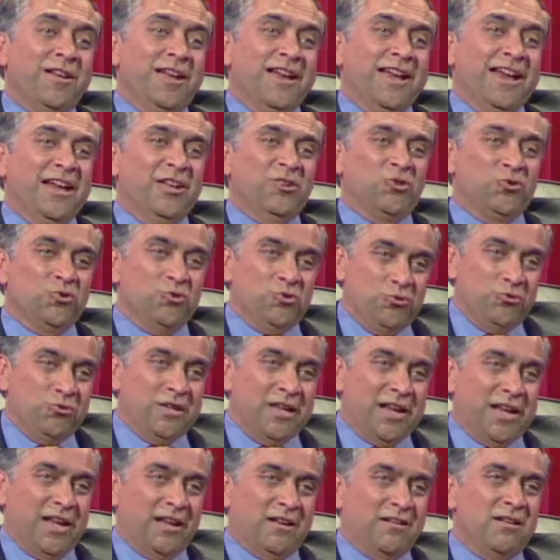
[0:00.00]
and to do
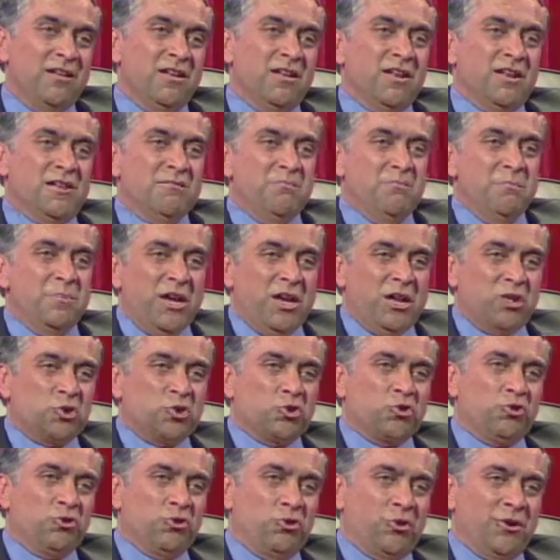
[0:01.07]
that, make
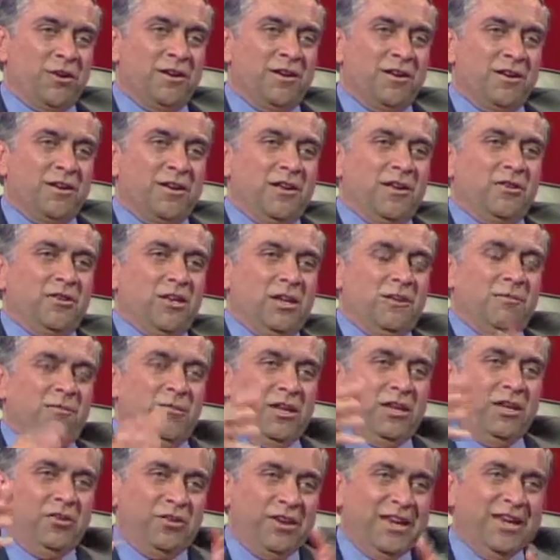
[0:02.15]
sure that
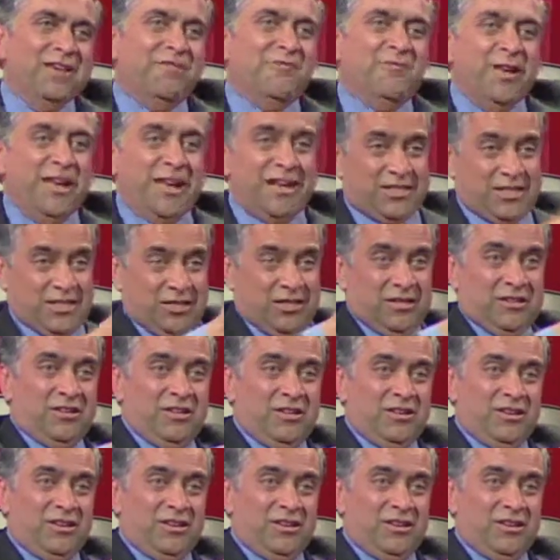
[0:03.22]
we reinvest